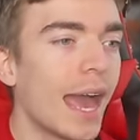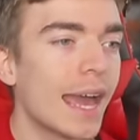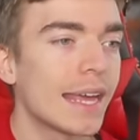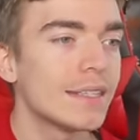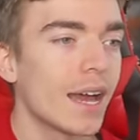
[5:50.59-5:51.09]

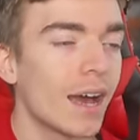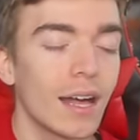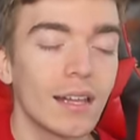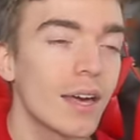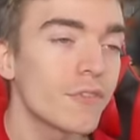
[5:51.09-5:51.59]
and
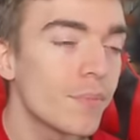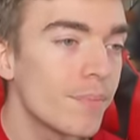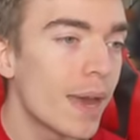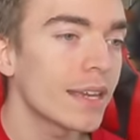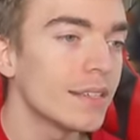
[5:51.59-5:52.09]
I'll have a
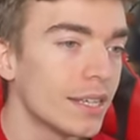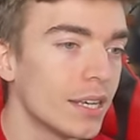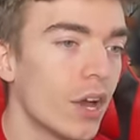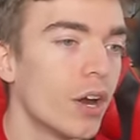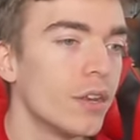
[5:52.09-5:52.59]
Mega
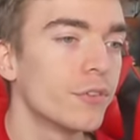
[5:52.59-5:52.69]
Neon